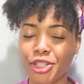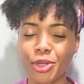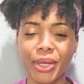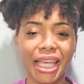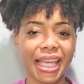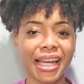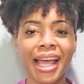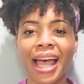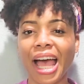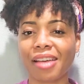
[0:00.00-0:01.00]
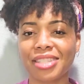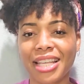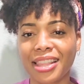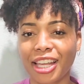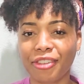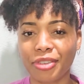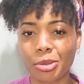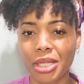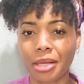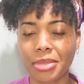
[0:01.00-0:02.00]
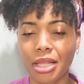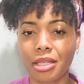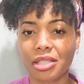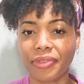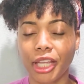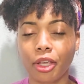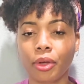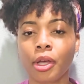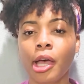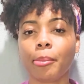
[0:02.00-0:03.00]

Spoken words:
So again, I've said that a few times in this video,